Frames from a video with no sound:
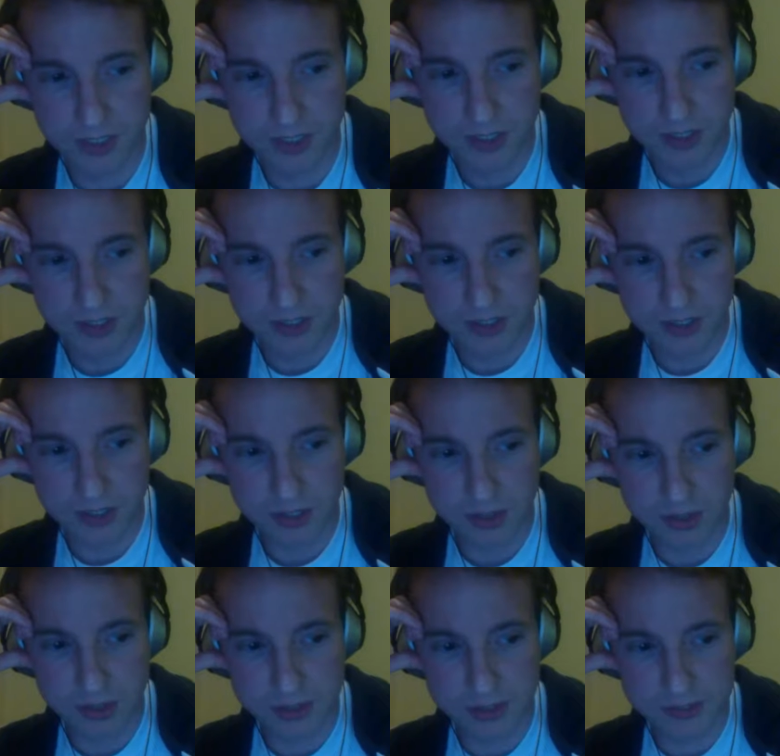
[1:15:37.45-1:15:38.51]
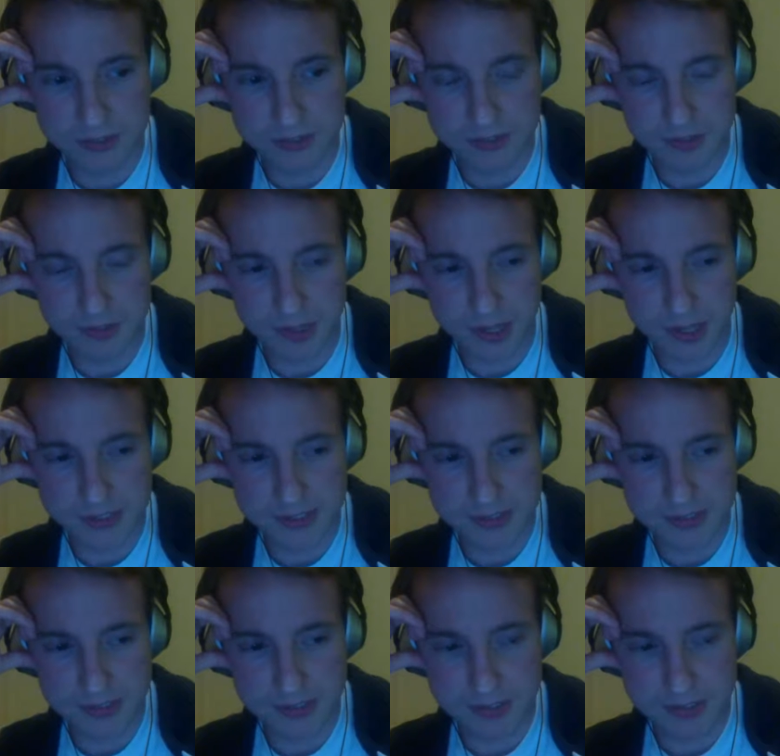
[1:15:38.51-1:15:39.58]
on last
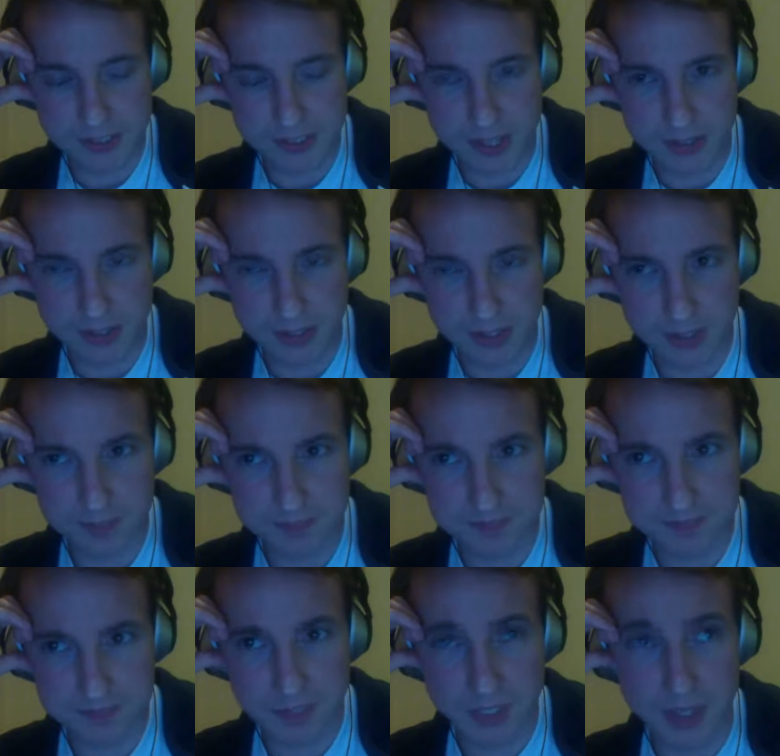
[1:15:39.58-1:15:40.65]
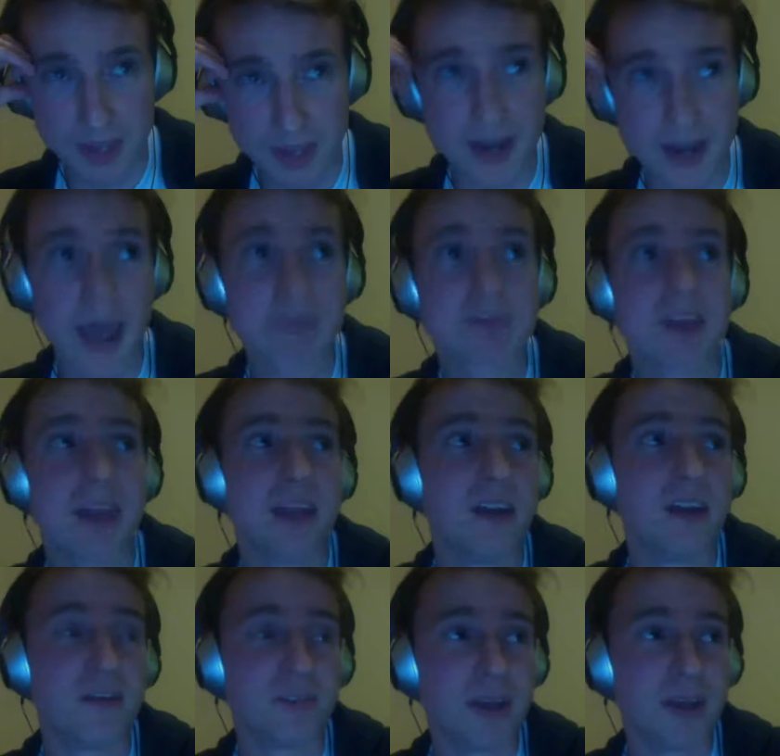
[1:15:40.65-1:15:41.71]
Saturday. And at the end of
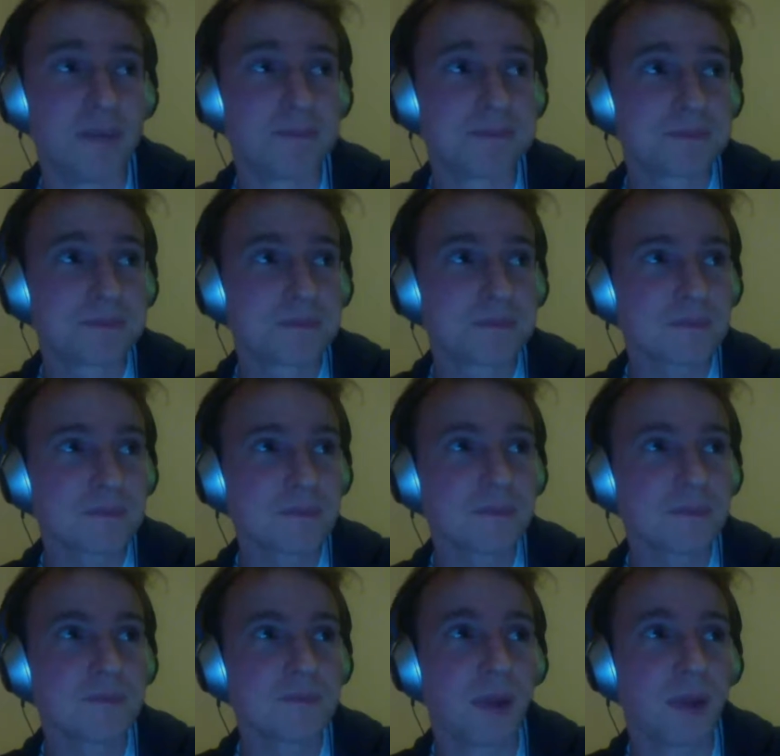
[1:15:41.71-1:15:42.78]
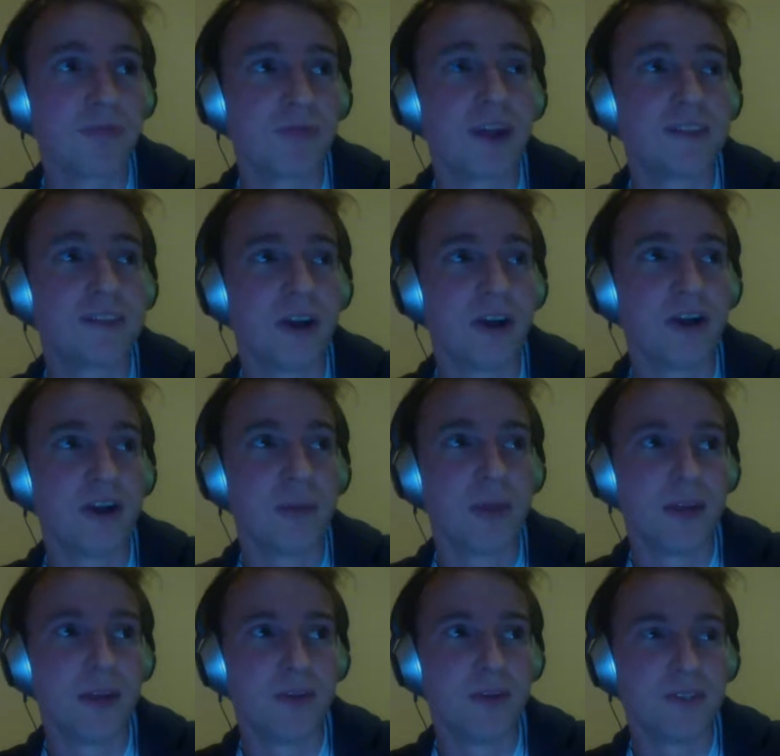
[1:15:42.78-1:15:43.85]
it, my friend turned to me
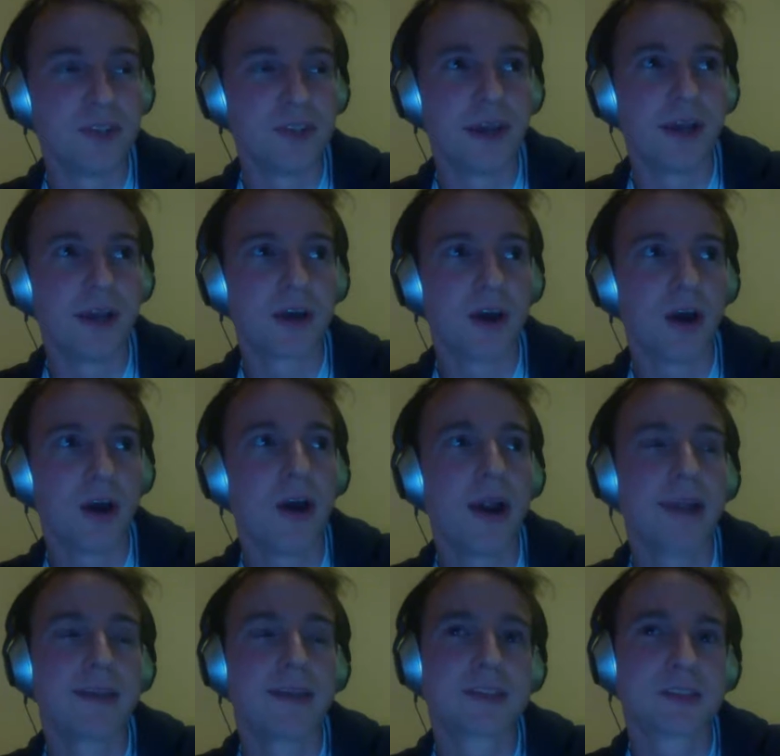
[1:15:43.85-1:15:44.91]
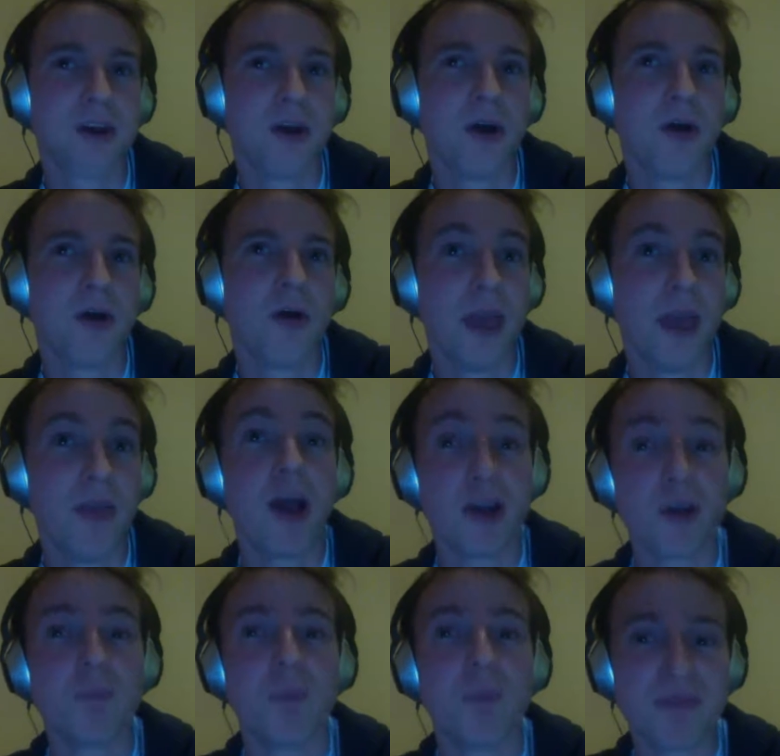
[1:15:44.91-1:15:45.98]
and was like, all right, so, and
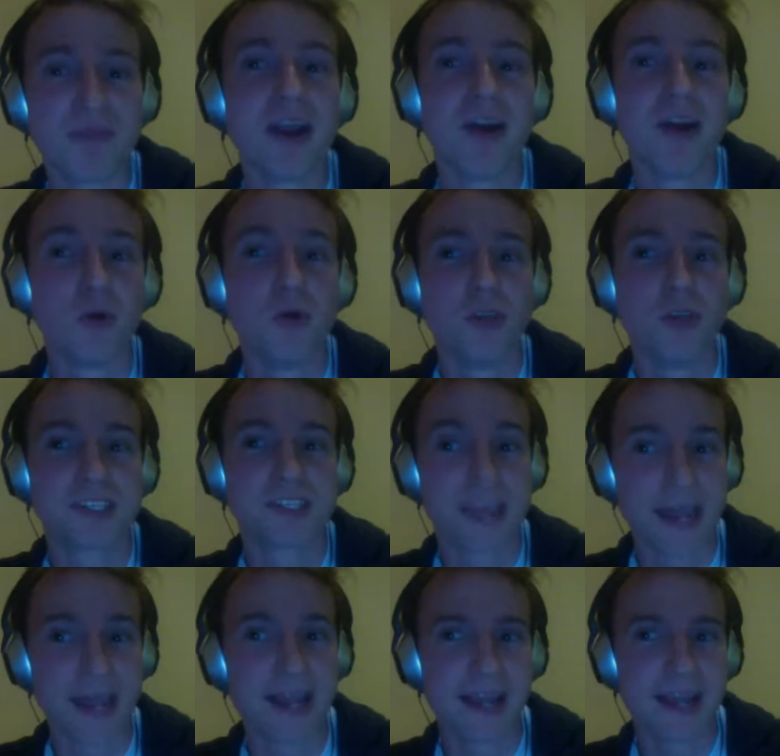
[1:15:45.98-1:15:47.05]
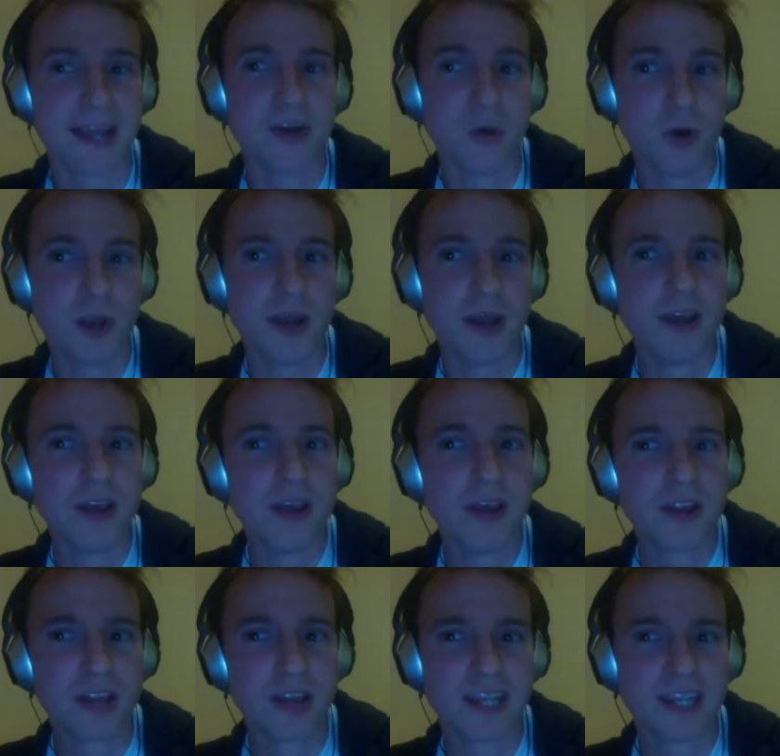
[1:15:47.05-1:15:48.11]
my friend who was getting into it,
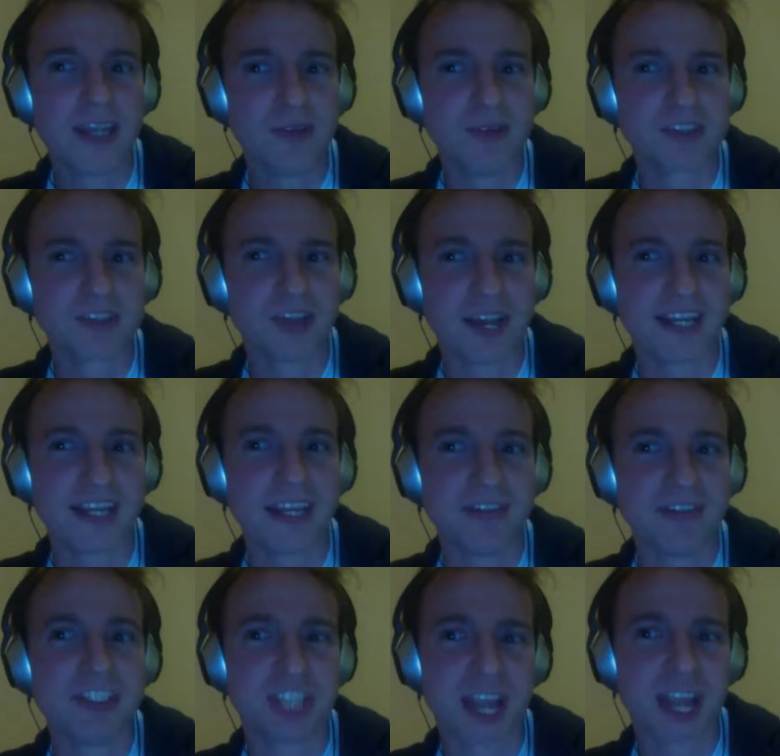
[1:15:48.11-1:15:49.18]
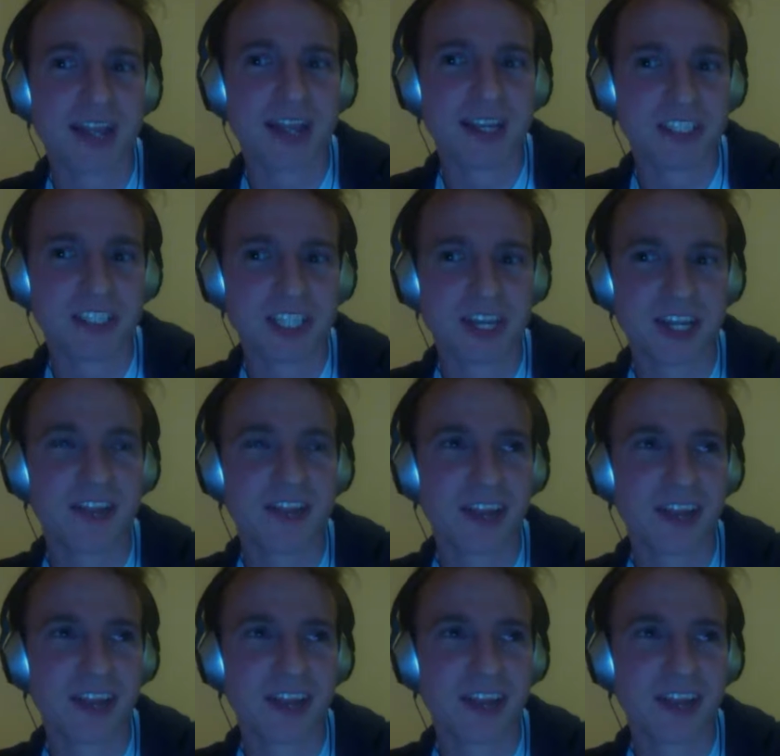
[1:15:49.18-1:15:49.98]
like he was like even chanting shit. Like